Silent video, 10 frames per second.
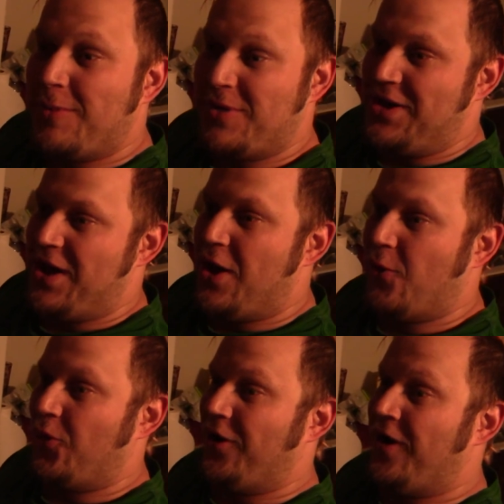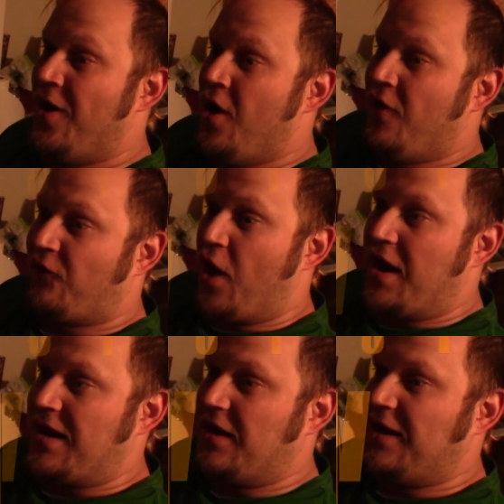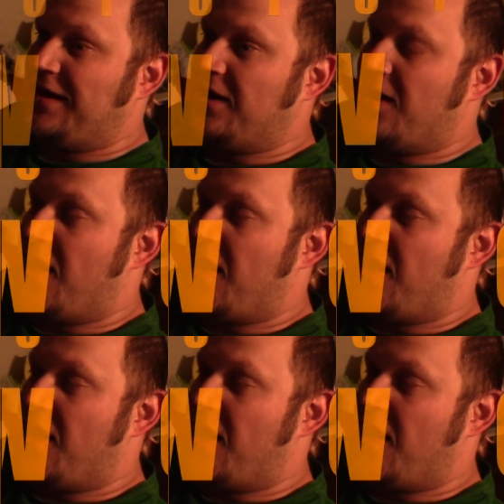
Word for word: But now we're Friday night,